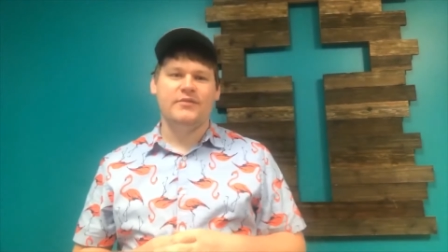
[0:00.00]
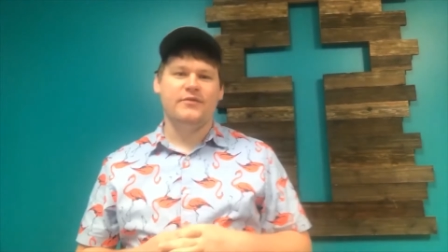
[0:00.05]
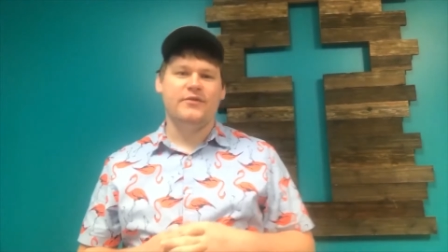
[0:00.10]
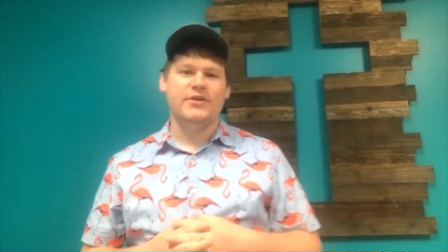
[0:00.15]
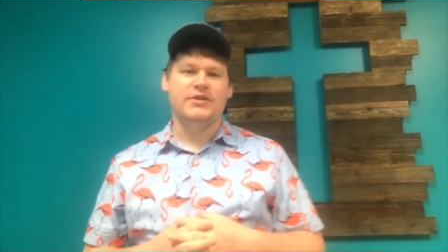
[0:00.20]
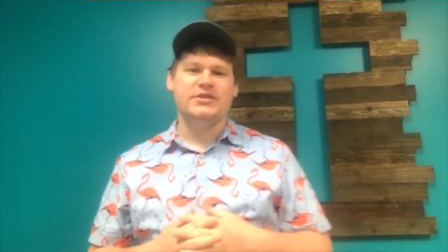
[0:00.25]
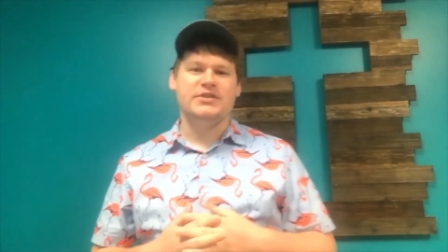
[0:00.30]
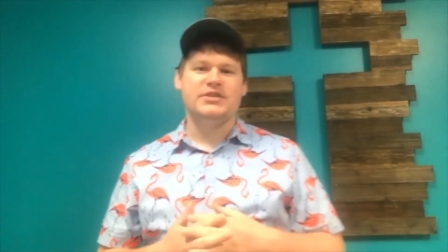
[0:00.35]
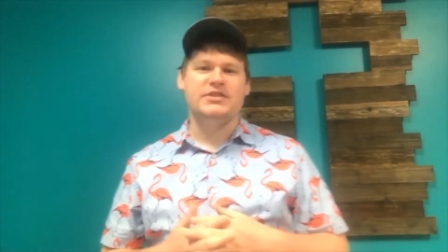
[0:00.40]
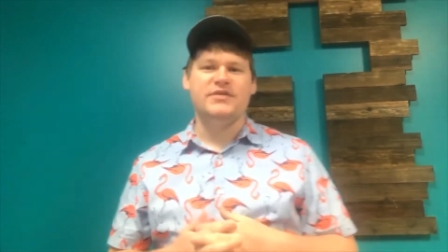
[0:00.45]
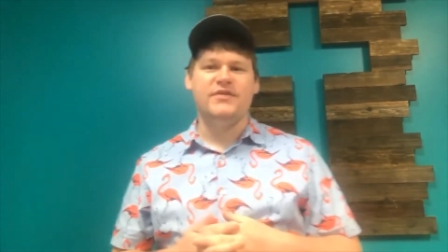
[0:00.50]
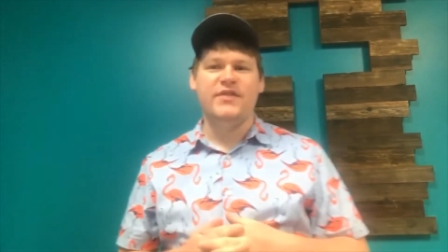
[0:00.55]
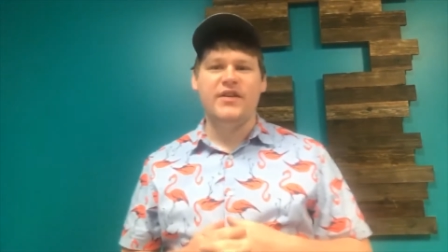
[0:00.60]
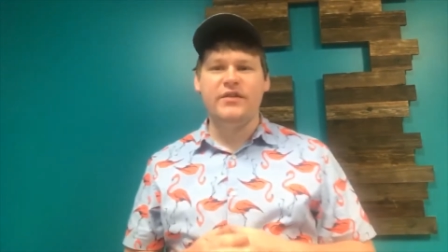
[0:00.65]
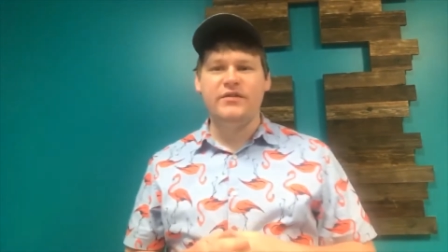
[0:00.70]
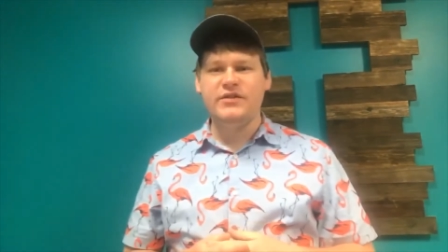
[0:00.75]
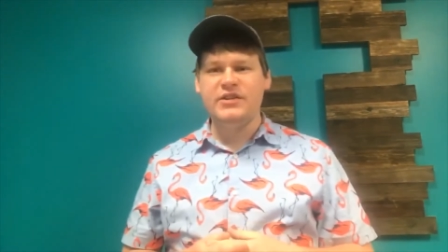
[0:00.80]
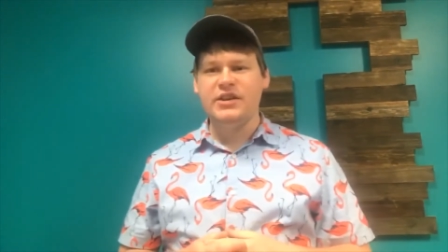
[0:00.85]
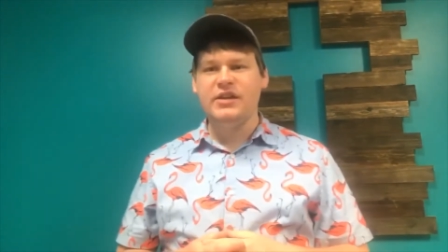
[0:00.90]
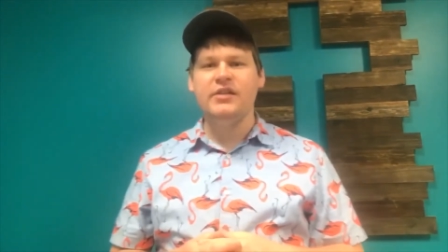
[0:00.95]
verses
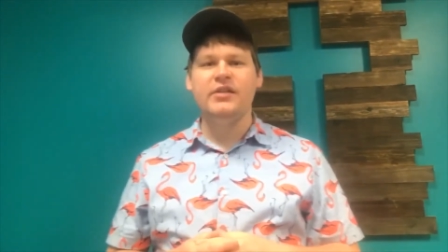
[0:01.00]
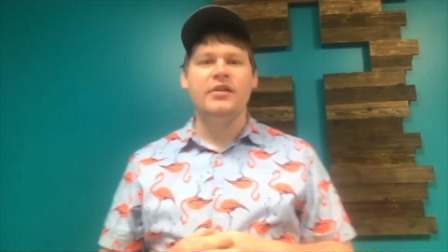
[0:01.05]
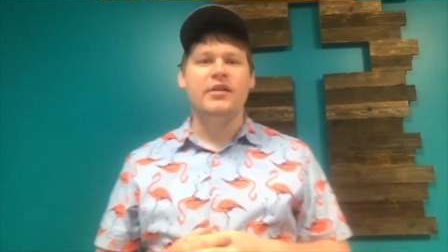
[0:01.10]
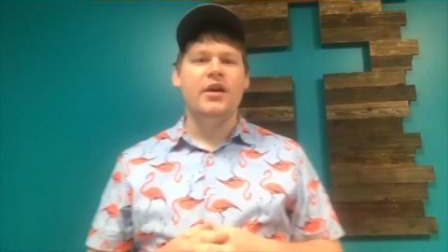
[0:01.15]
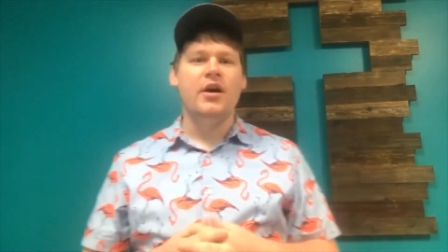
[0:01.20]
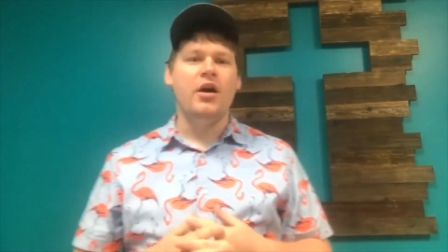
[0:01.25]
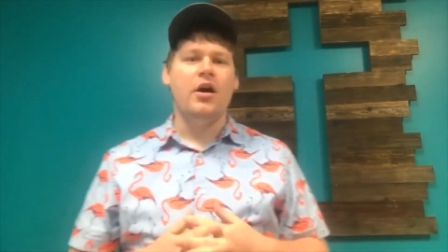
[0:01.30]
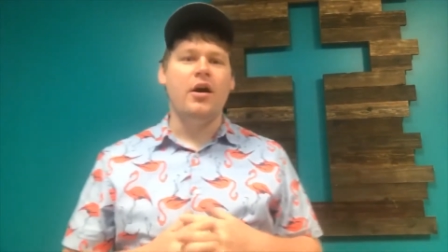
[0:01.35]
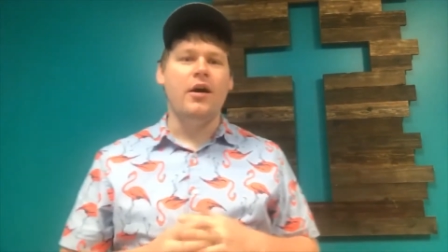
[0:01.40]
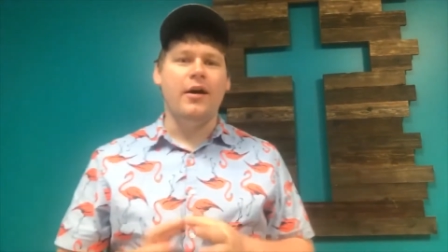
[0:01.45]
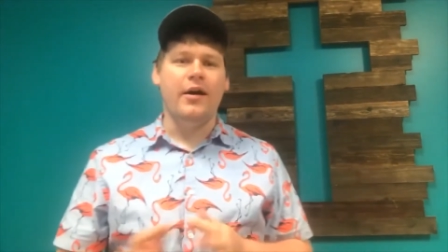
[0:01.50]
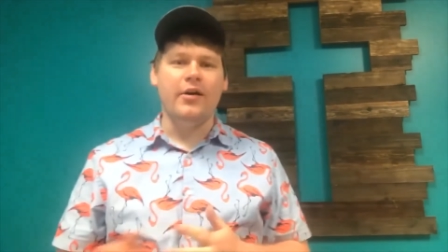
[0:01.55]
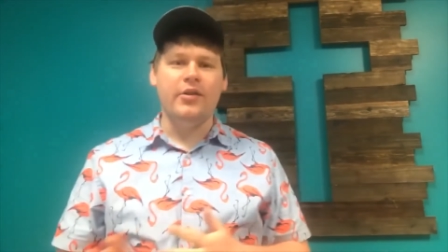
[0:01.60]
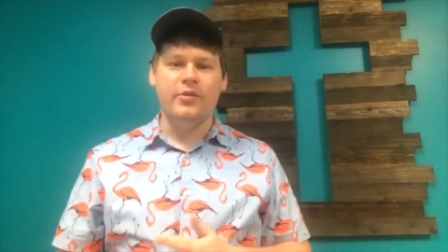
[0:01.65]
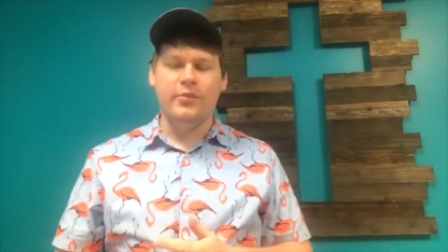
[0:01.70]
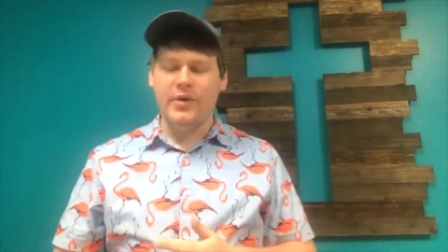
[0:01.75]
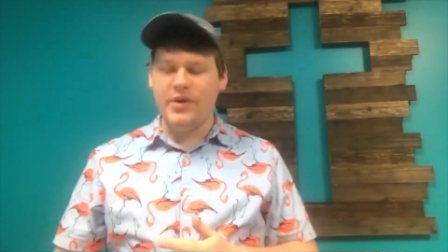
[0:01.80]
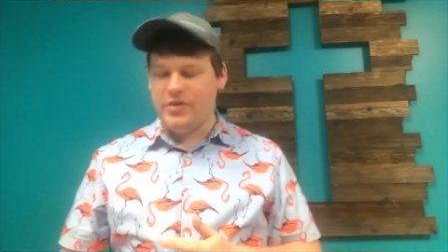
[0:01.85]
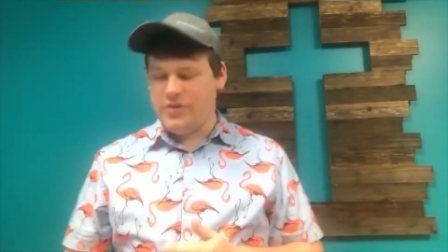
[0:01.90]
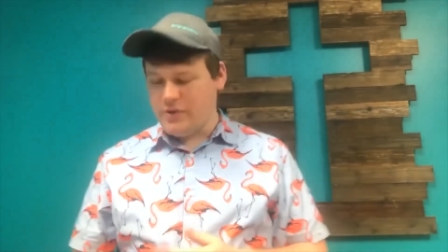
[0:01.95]
15, all
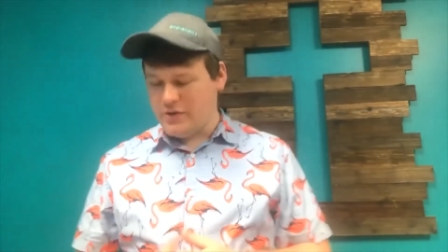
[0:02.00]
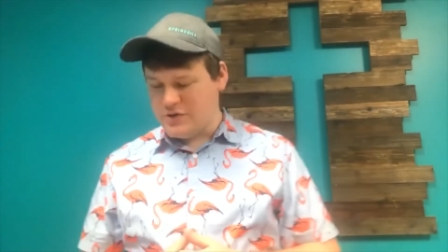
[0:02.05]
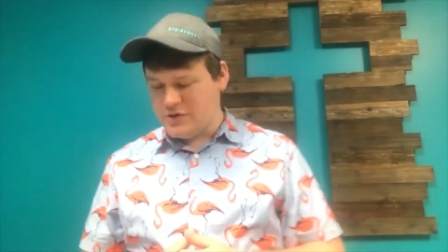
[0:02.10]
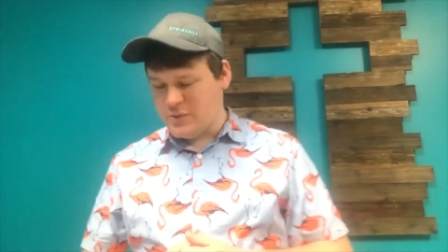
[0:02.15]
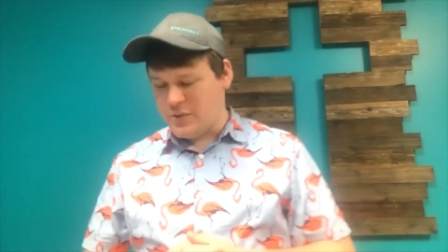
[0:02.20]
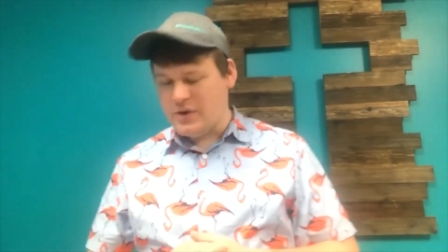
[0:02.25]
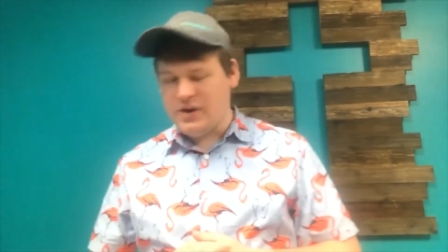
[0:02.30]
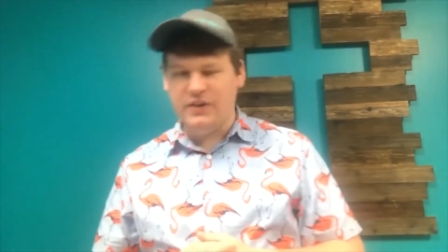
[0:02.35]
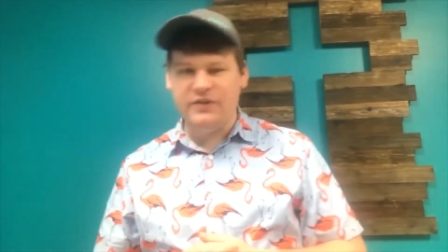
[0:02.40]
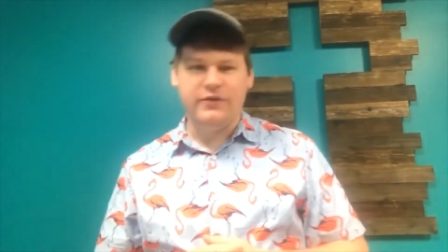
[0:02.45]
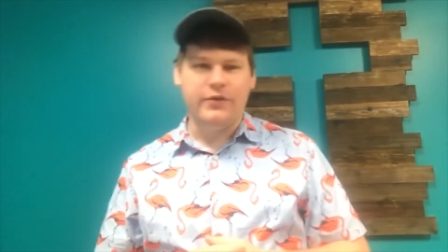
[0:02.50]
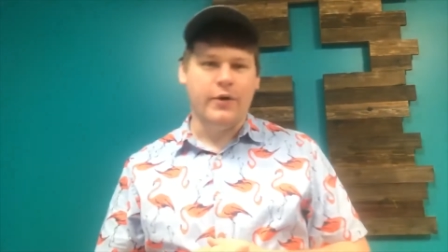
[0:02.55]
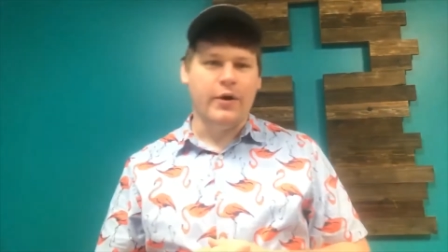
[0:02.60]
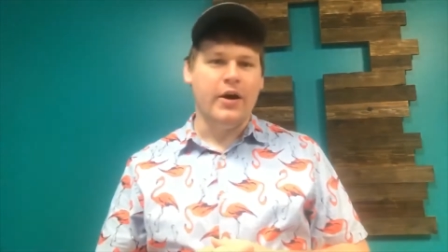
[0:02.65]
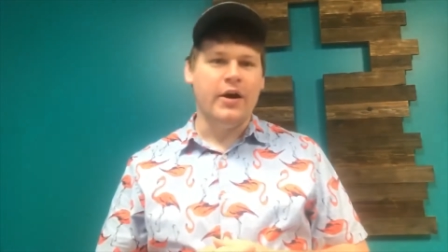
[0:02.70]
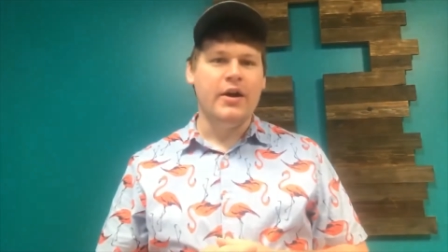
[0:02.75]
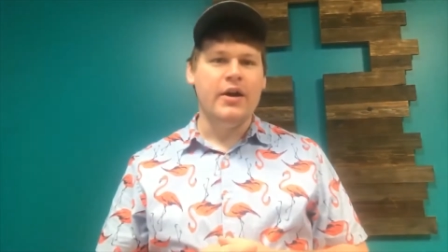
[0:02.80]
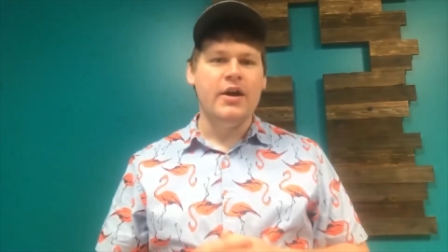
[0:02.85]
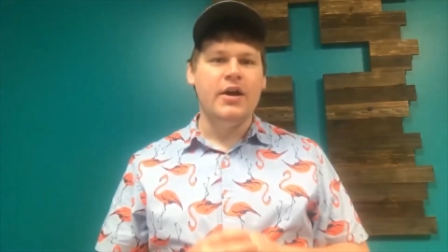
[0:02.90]
the way through 24.